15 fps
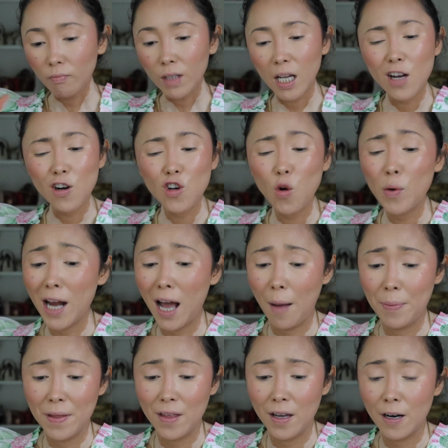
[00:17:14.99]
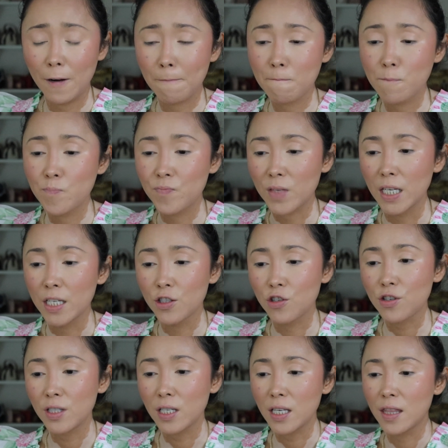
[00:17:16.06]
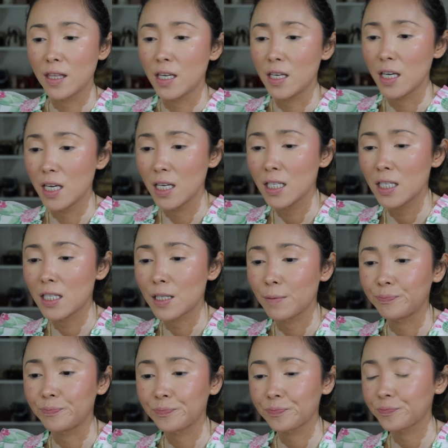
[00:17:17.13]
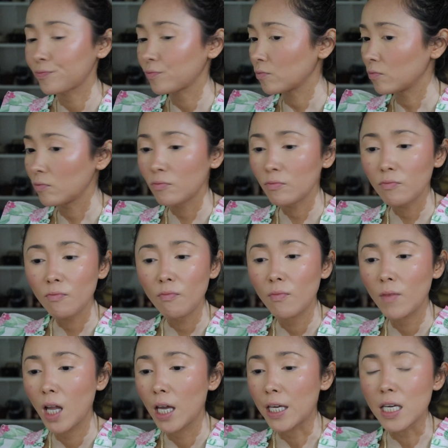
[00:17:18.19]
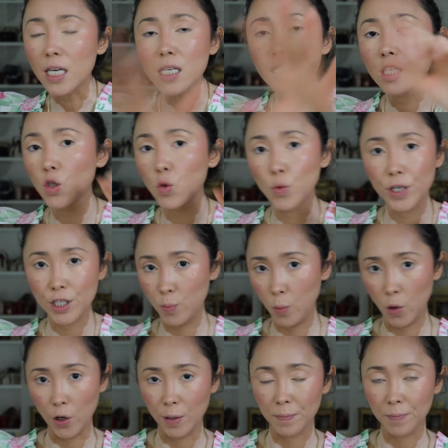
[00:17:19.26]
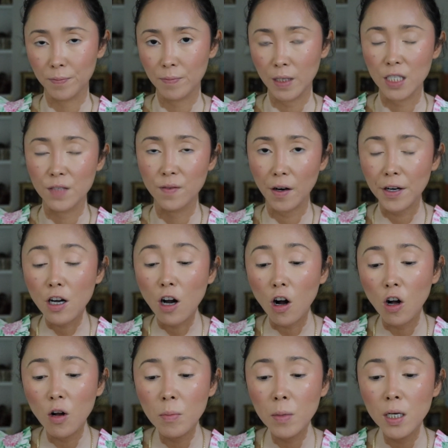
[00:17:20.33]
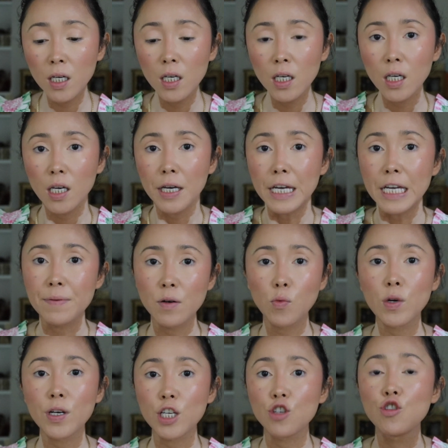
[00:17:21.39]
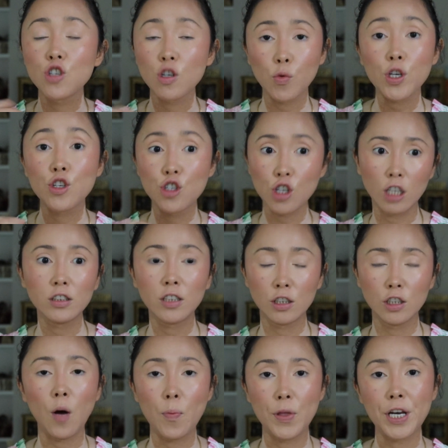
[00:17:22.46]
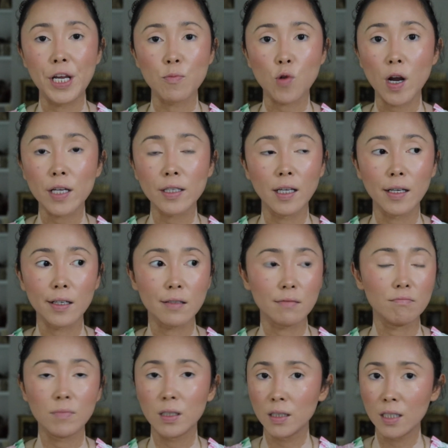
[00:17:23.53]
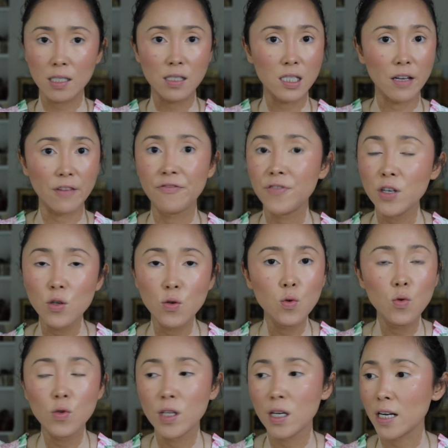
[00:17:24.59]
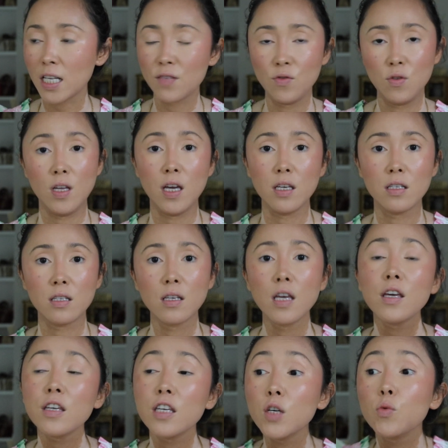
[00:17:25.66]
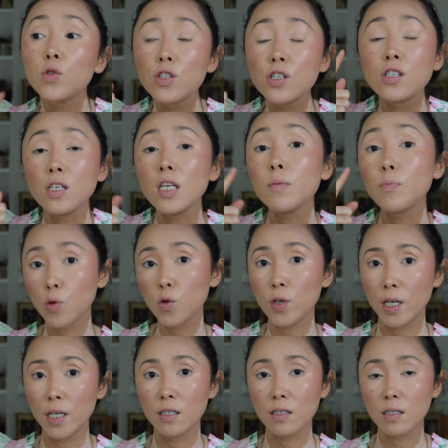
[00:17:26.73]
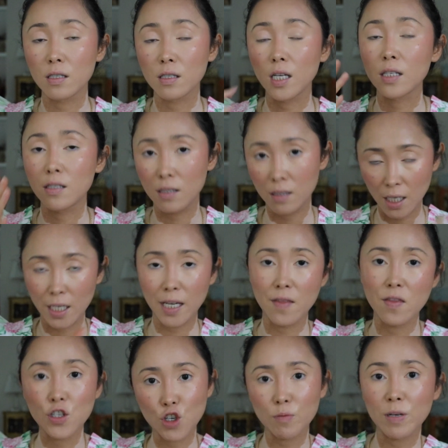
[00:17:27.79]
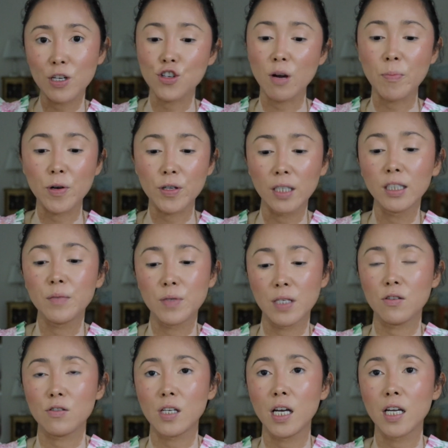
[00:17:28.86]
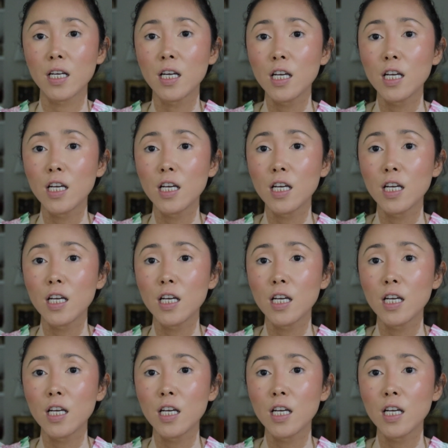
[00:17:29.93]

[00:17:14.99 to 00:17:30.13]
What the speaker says: don't know what happened there. Interesting thing is, he is the sweetest boy. He's very calm. Even when we just adopted him, right? Like the next few days, he would see Prudence, that's again the German Shepherd that lives outside,